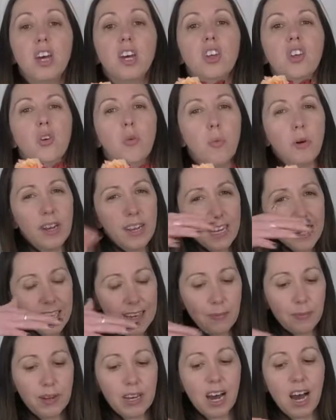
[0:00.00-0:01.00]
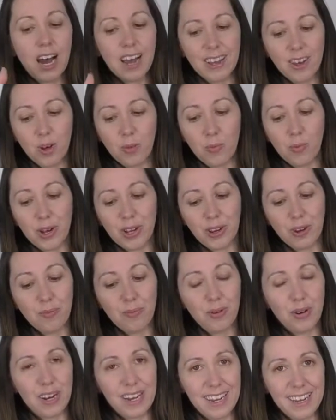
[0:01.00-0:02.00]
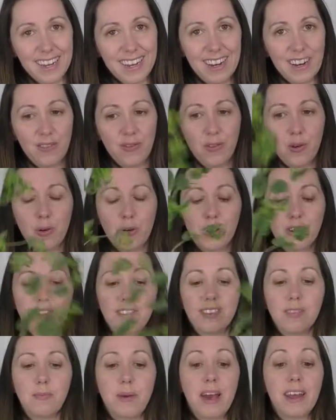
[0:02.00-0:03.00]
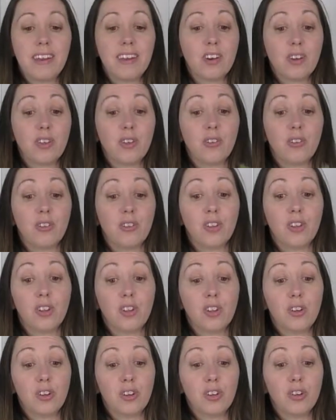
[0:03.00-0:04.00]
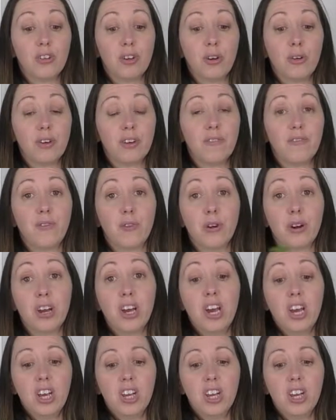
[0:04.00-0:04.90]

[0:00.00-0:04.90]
You'll want to keep an eye on what you're putting in, of course, depending on the look you're going for.